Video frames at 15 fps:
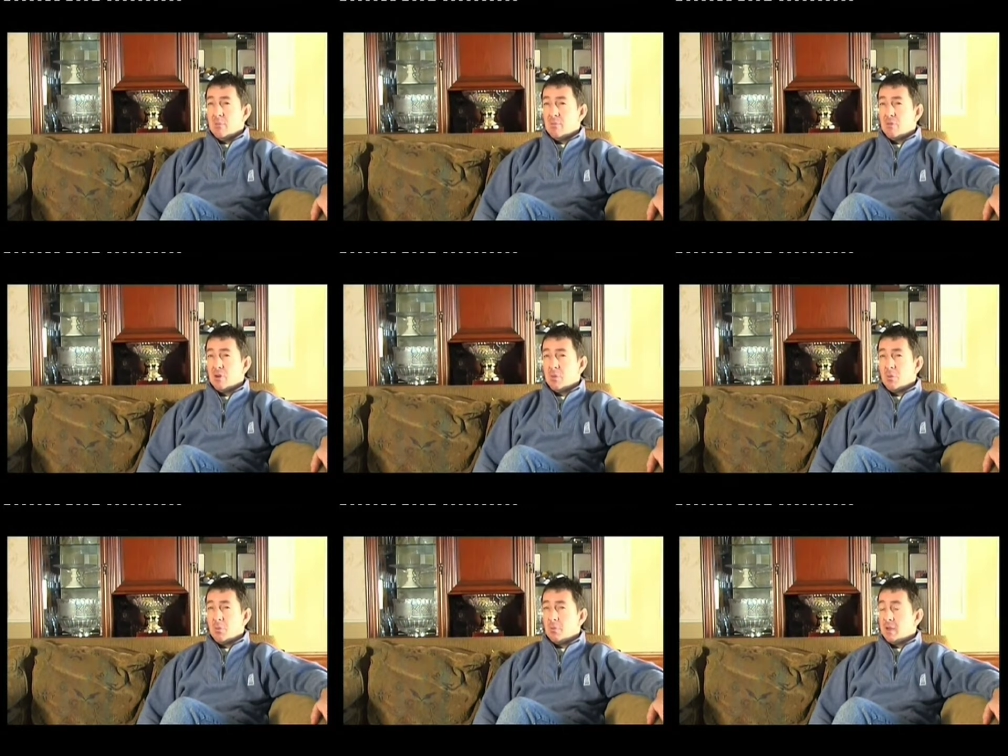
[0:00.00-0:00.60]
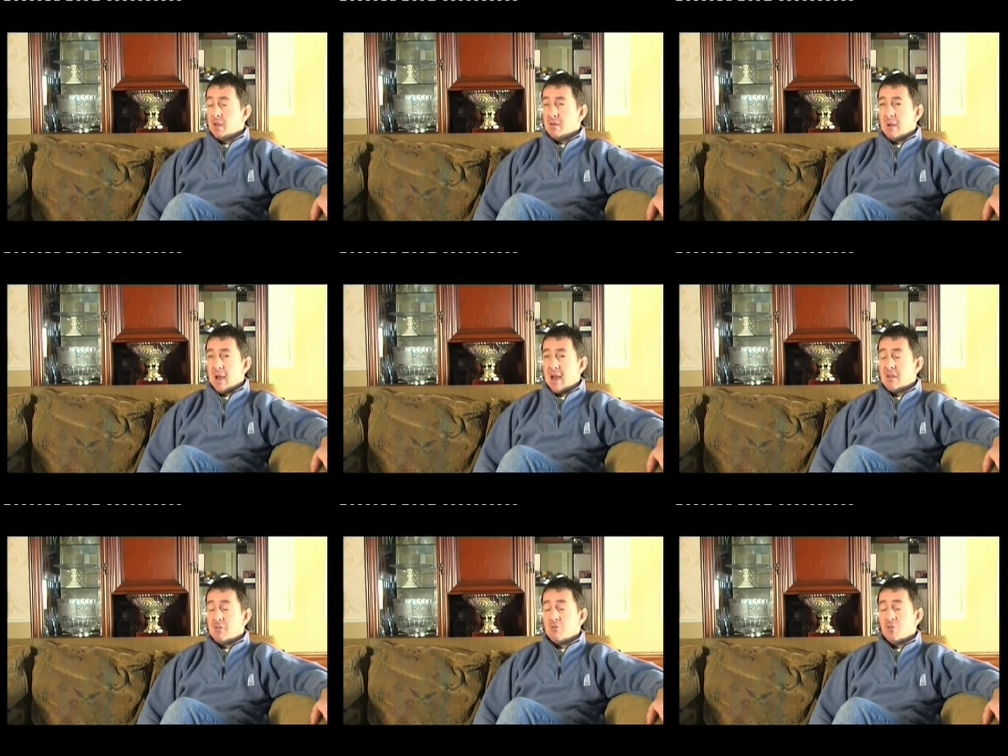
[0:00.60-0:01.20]
Probably
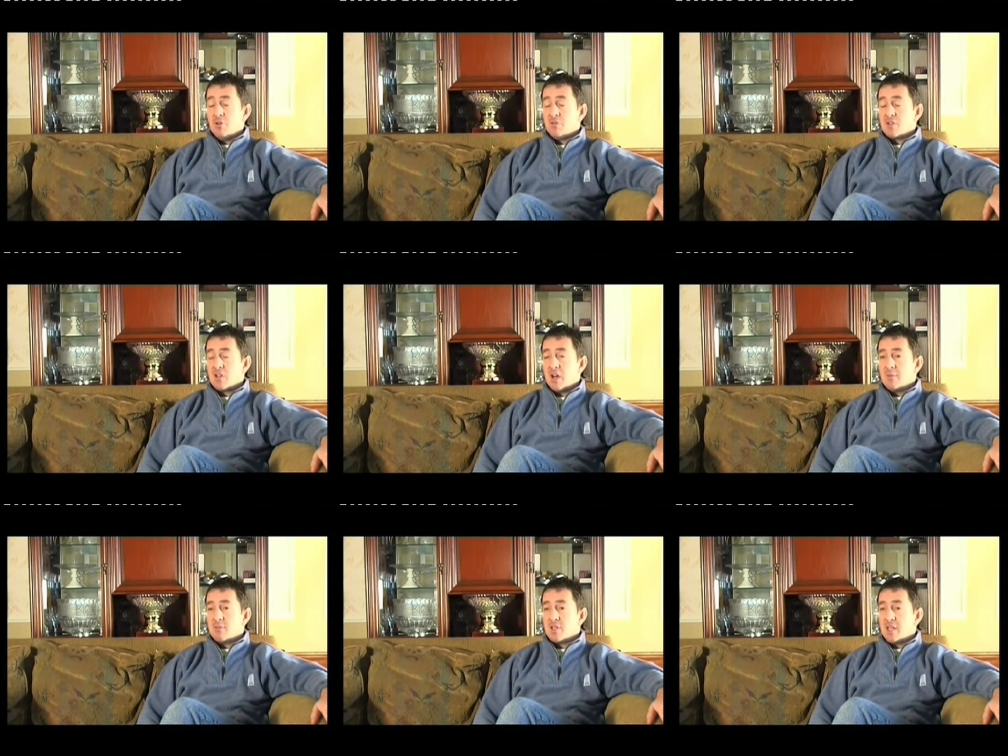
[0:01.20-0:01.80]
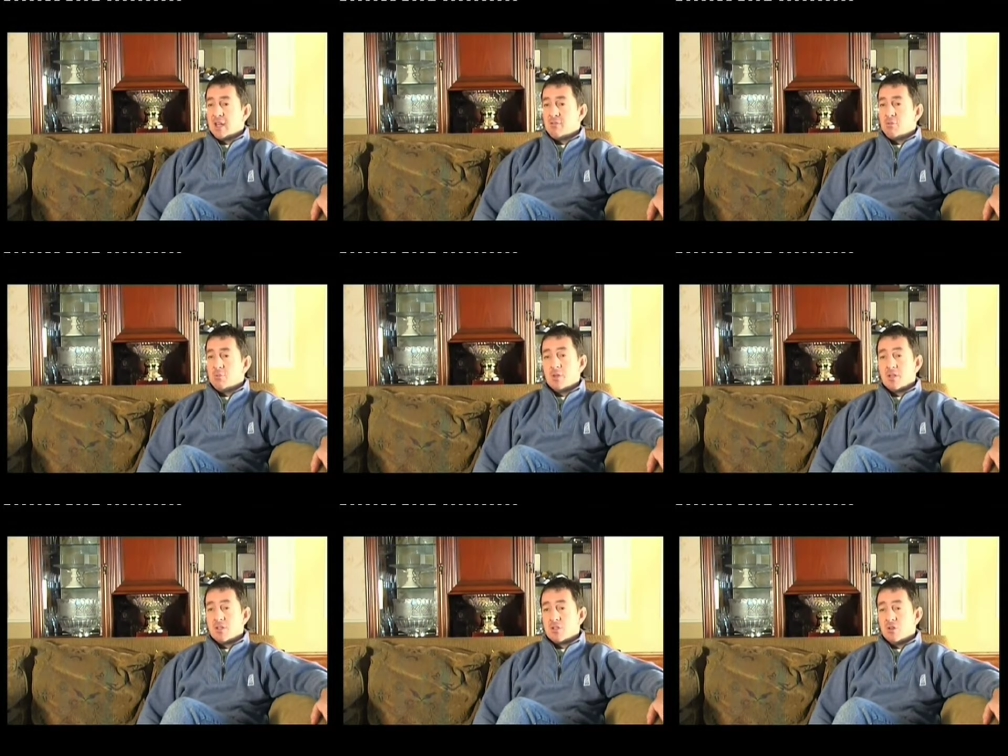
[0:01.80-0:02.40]
a handful of times it had ever
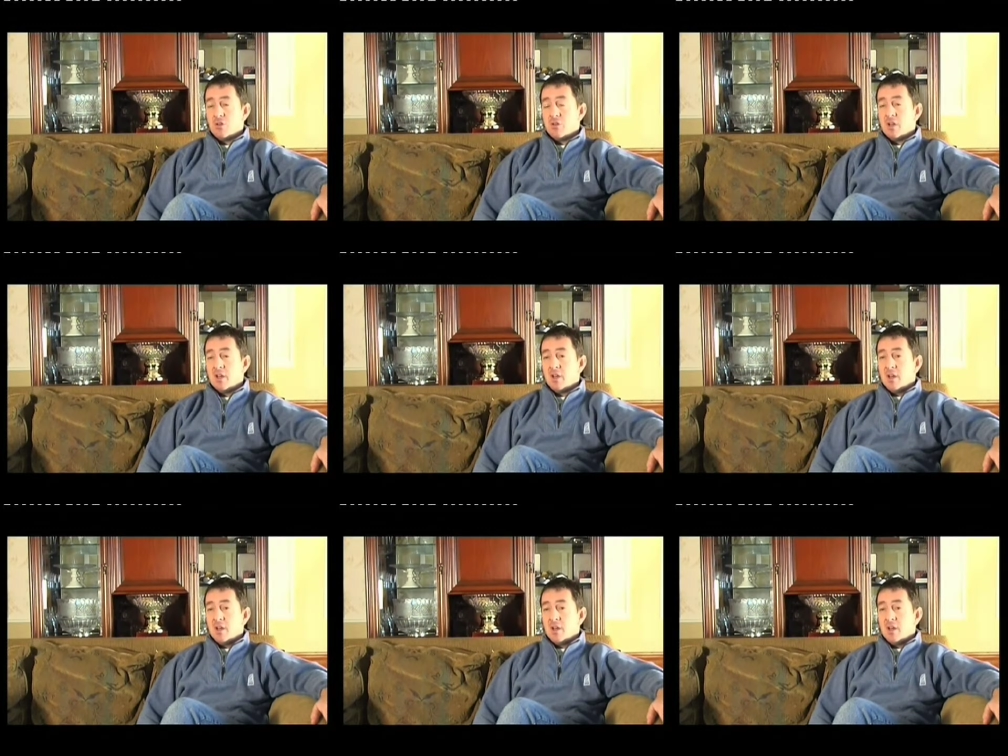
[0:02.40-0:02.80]
been done.